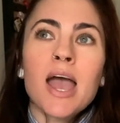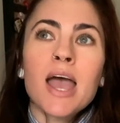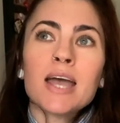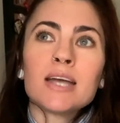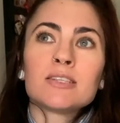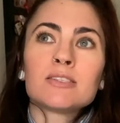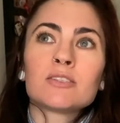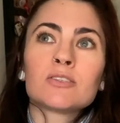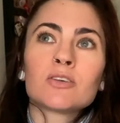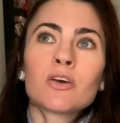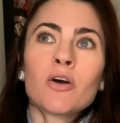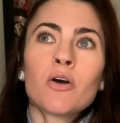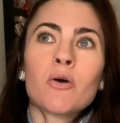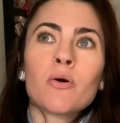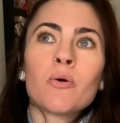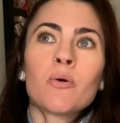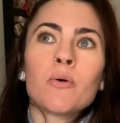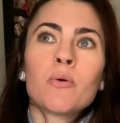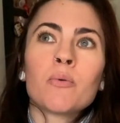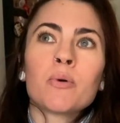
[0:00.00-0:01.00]
And
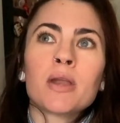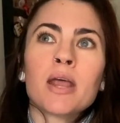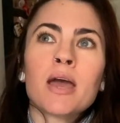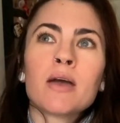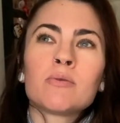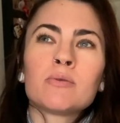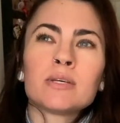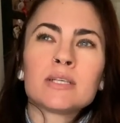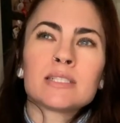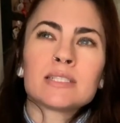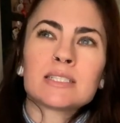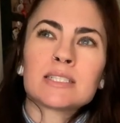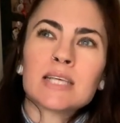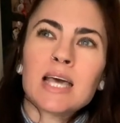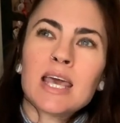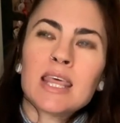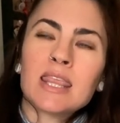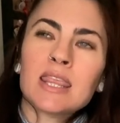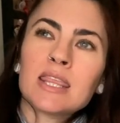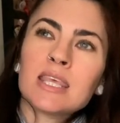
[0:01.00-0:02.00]
so when I was,
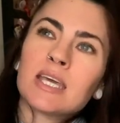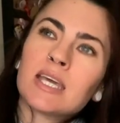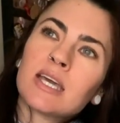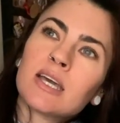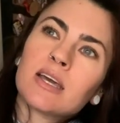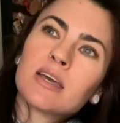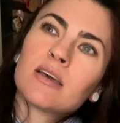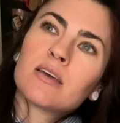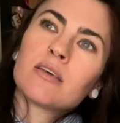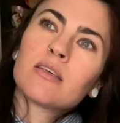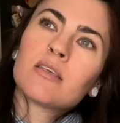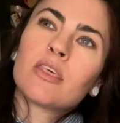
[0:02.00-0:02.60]
I think,